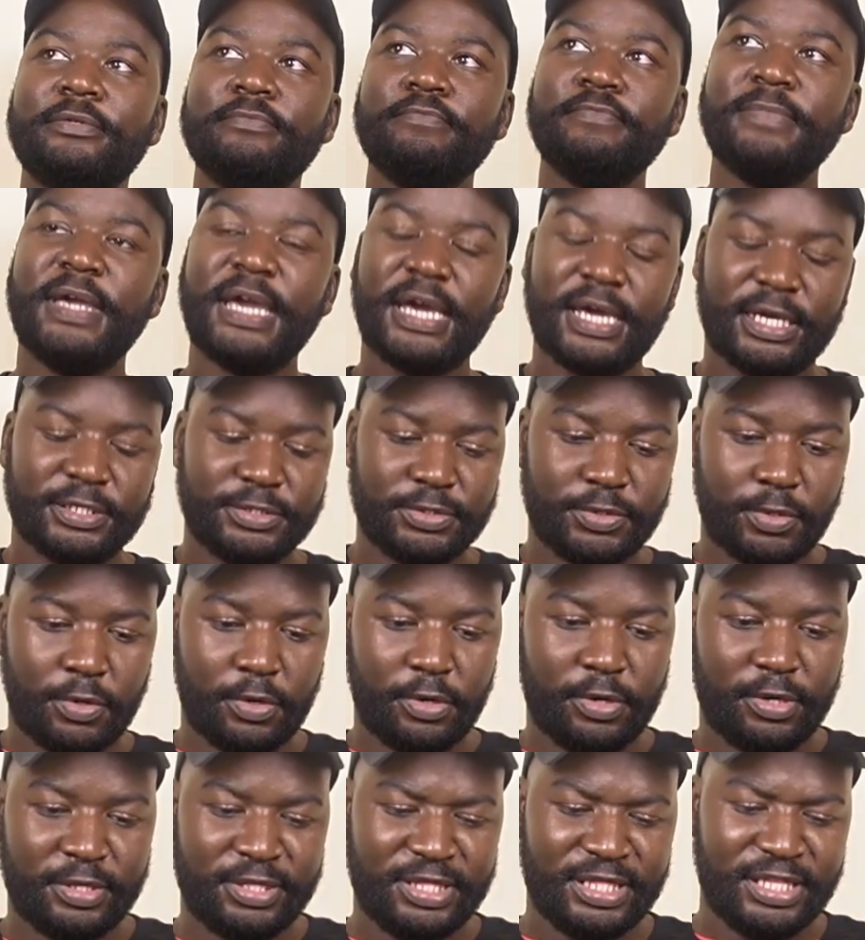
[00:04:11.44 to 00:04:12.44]
Yeah,
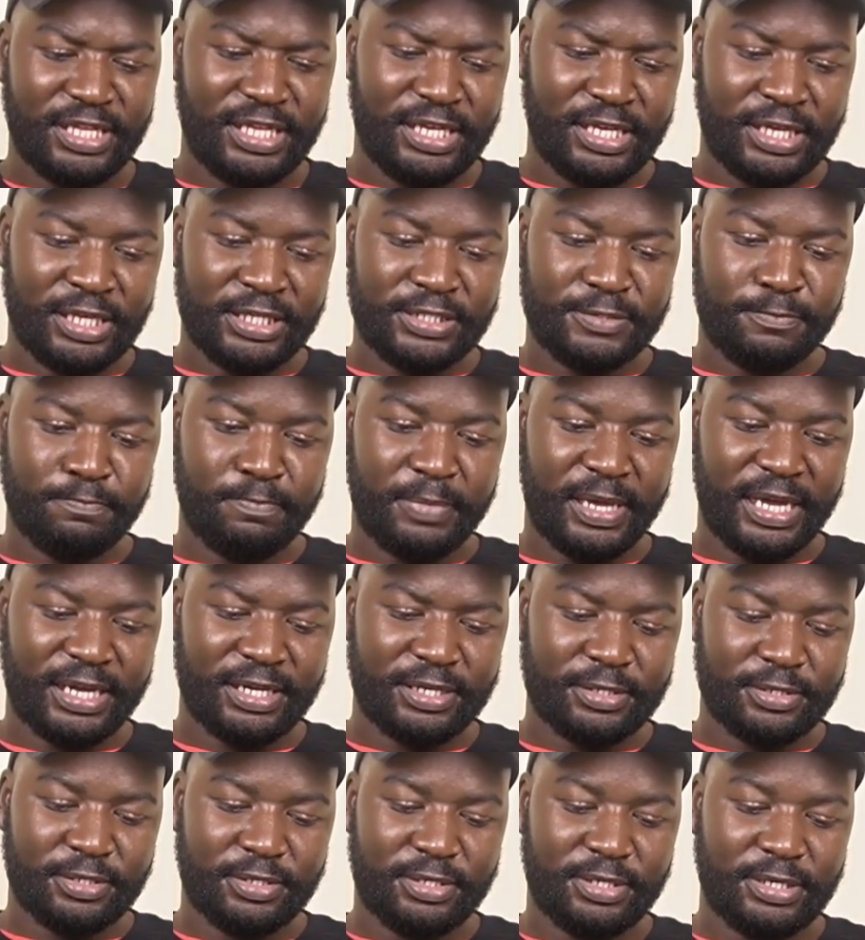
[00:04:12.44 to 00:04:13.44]
so on the
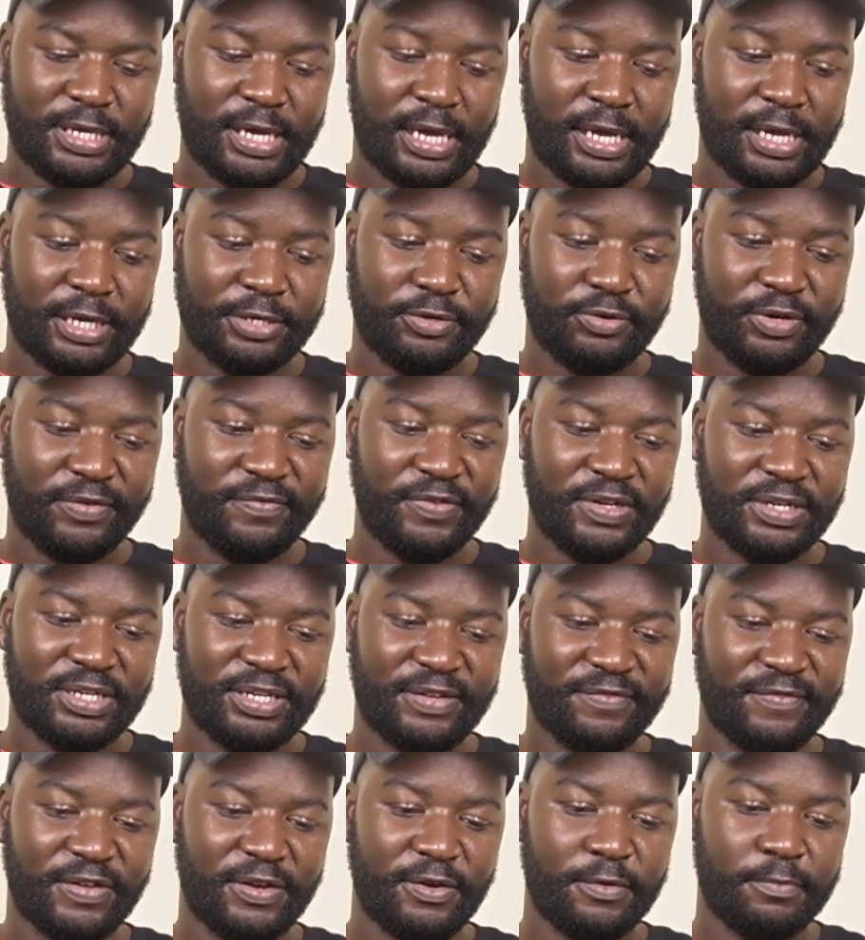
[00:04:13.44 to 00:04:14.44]

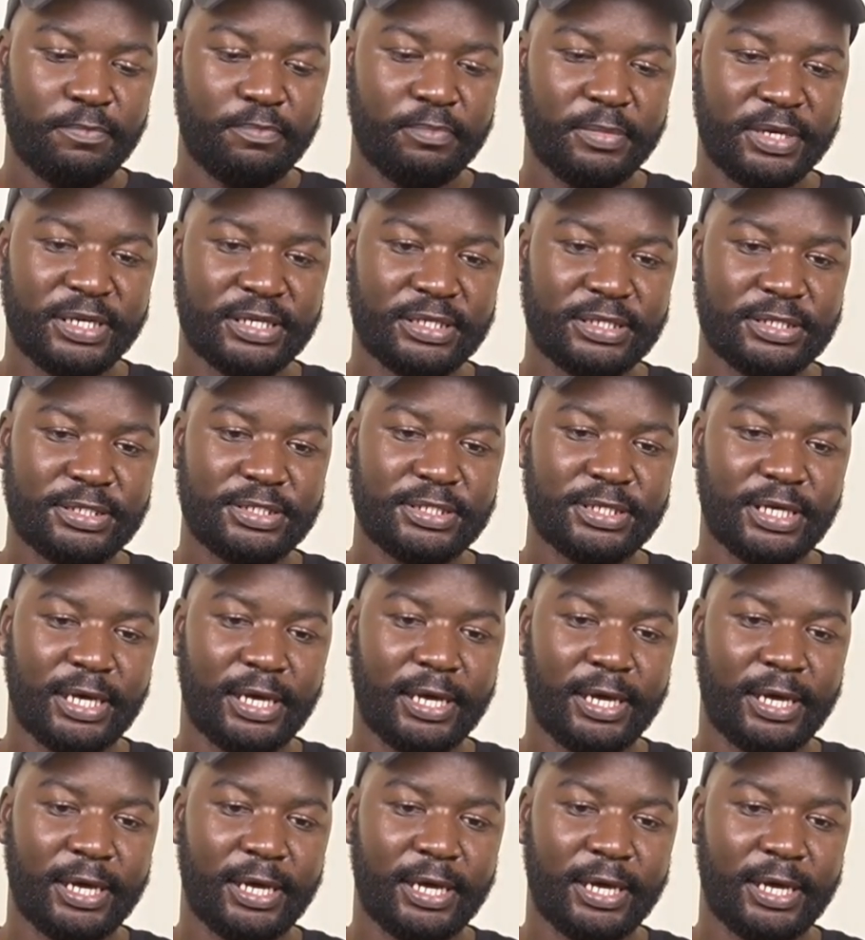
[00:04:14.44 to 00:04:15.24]
spec-driven development,